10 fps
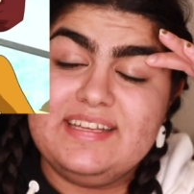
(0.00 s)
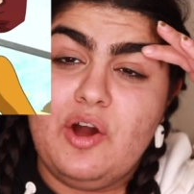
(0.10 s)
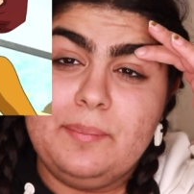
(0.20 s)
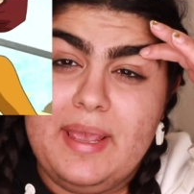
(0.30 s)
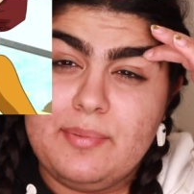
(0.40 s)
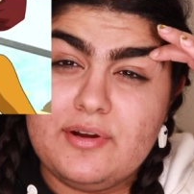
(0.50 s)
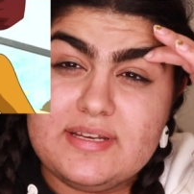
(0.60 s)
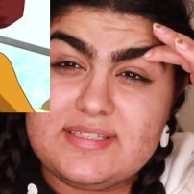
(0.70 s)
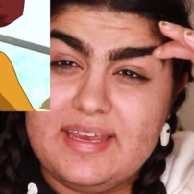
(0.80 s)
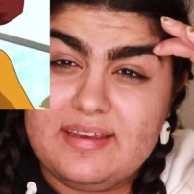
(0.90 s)
on paper
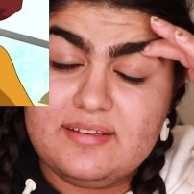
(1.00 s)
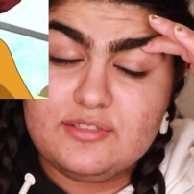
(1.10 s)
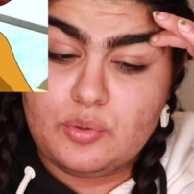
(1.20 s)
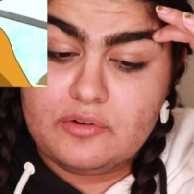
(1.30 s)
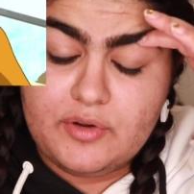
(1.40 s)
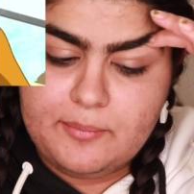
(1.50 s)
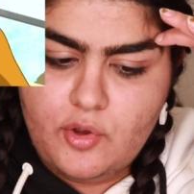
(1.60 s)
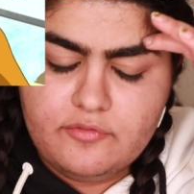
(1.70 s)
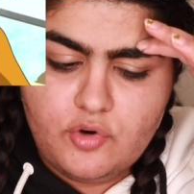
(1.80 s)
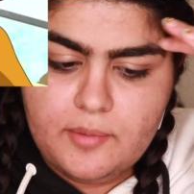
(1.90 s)
is like sort of what I'm
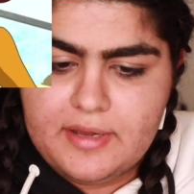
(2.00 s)
going for,